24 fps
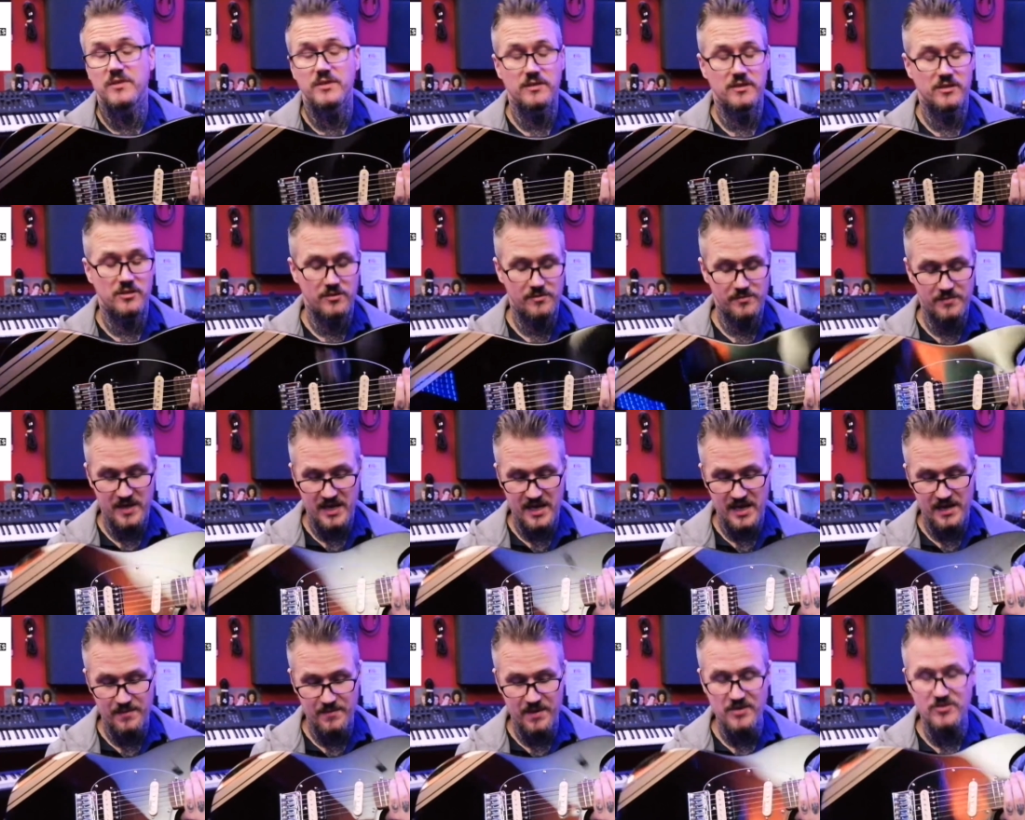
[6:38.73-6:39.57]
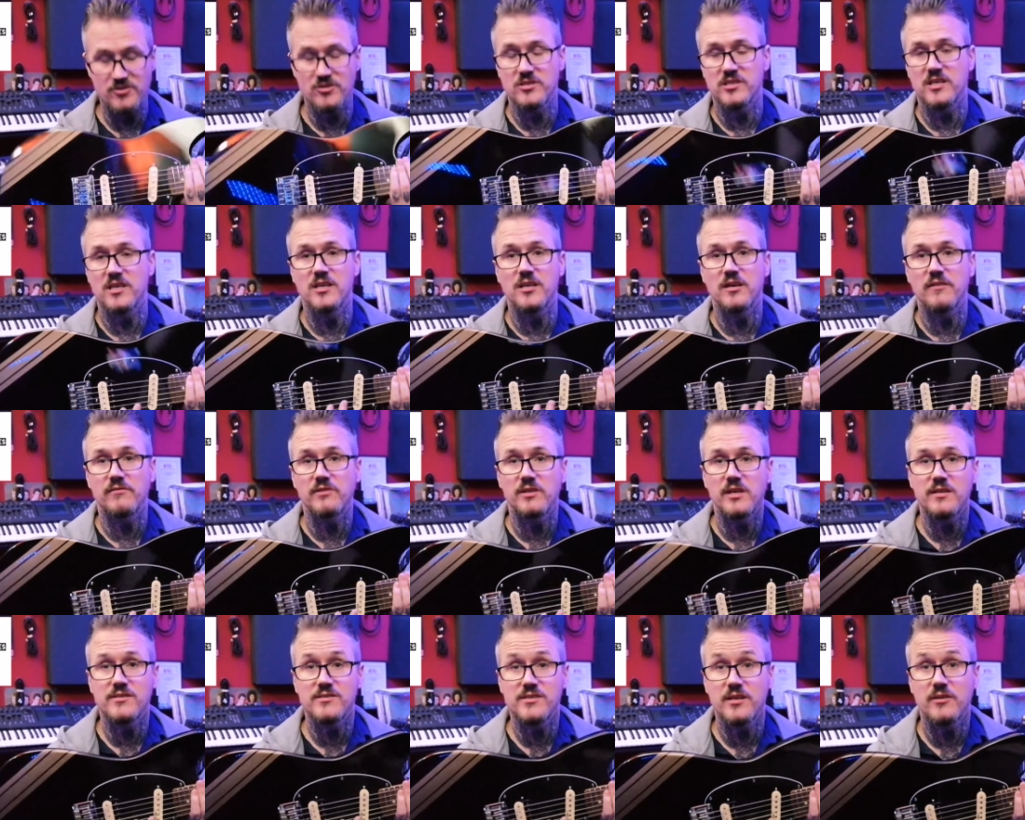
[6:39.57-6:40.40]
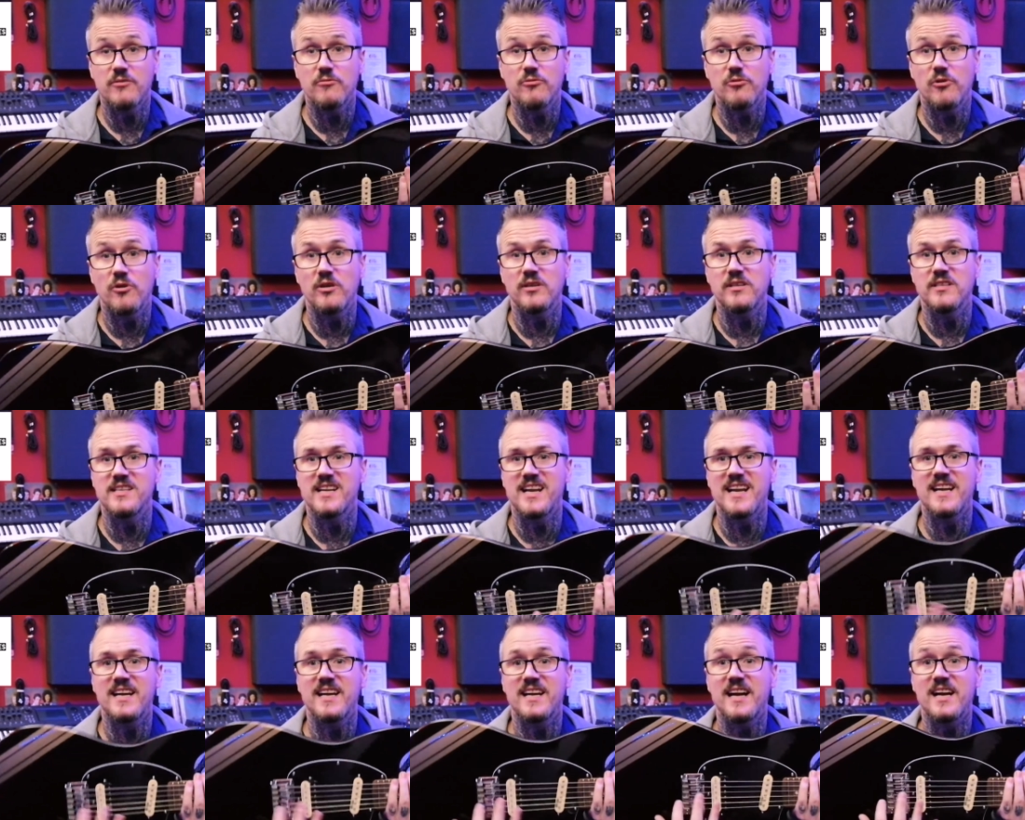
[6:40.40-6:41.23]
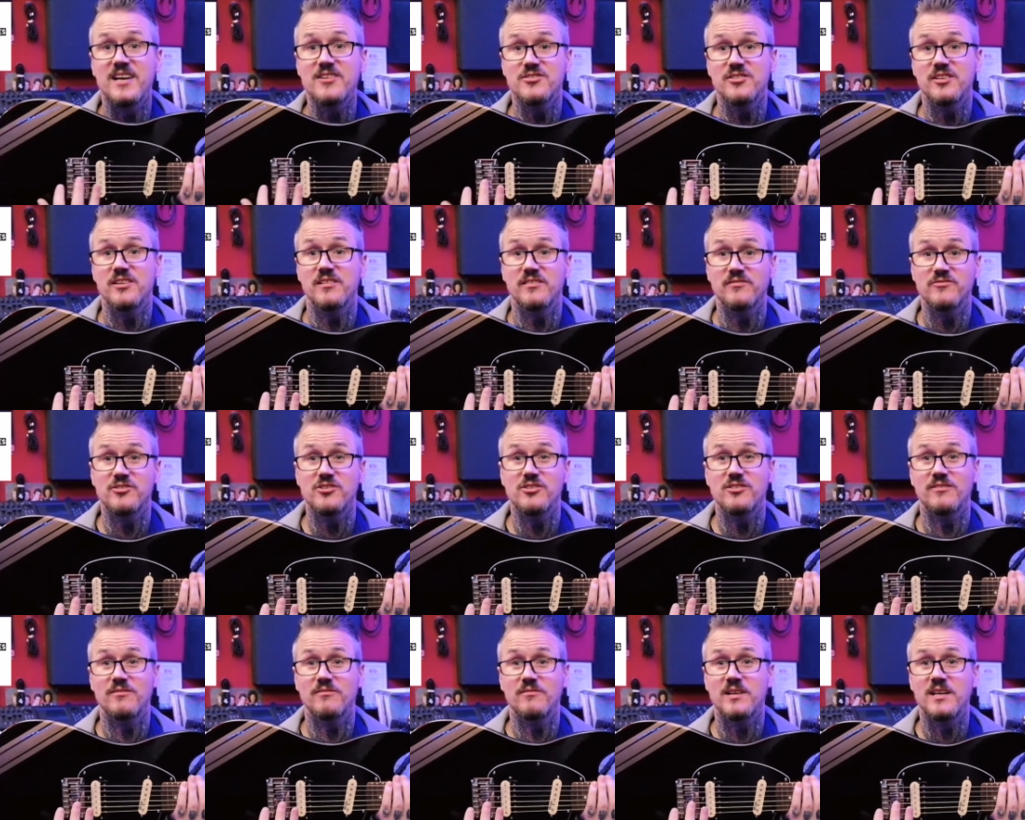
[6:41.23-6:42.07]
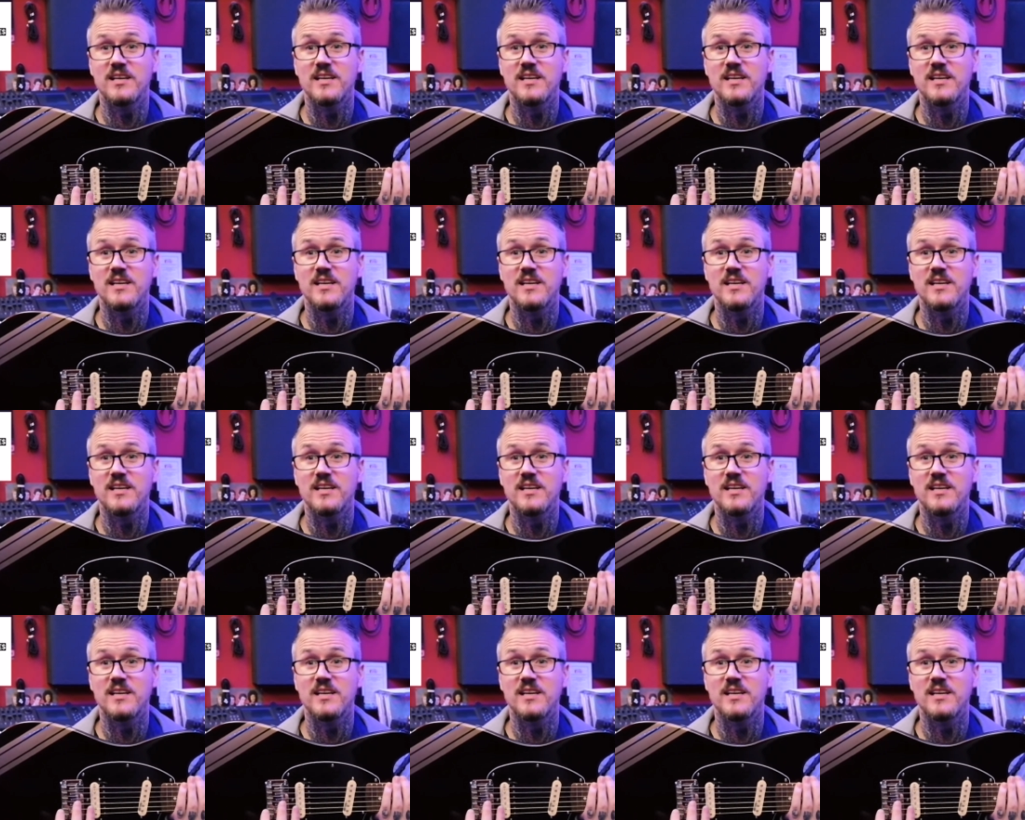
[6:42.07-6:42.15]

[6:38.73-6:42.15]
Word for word: you know. But um, I just like having that single coil in the neck, and actually just